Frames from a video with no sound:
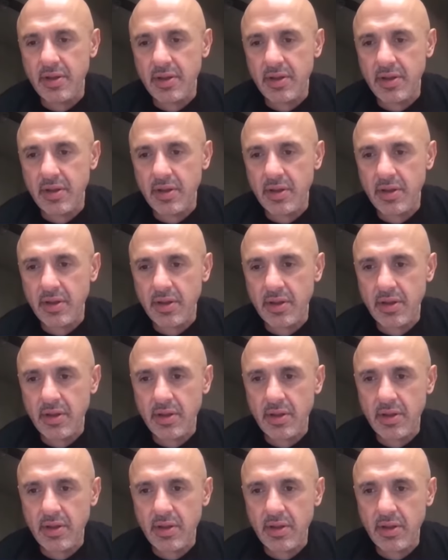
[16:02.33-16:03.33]

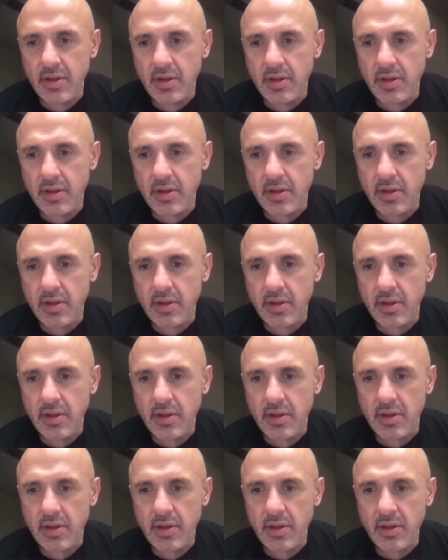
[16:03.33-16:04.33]

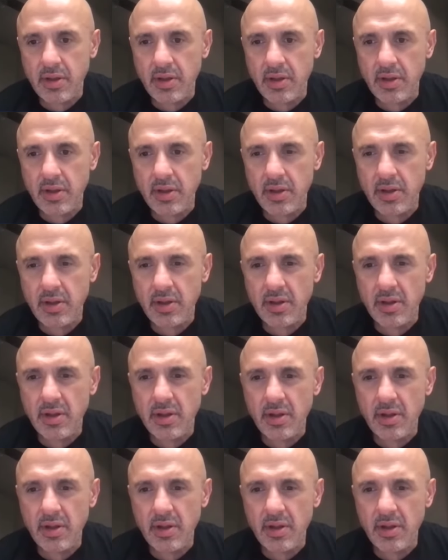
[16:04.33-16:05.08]
(no one is talking)